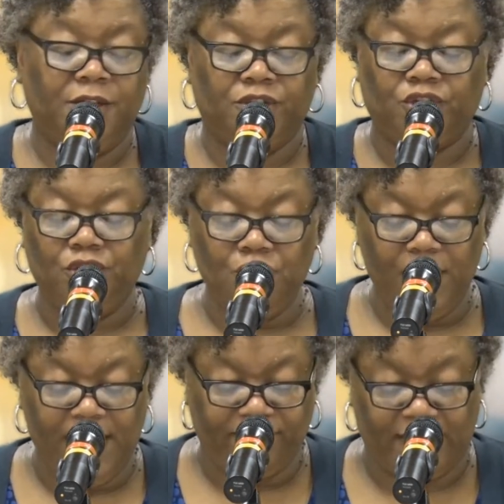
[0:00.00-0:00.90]
Do you
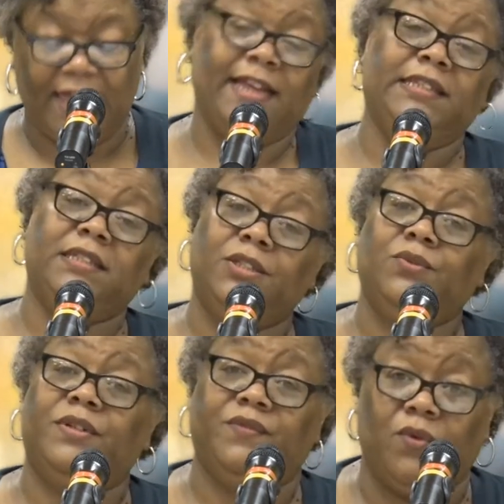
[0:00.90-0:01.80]
have an
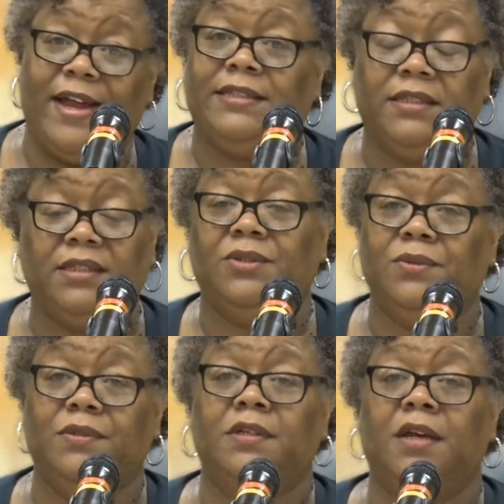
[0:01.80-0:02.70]
attitude of
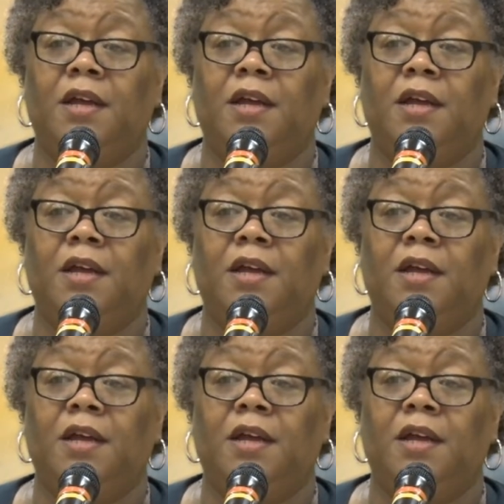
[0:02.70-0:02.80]
gratitude?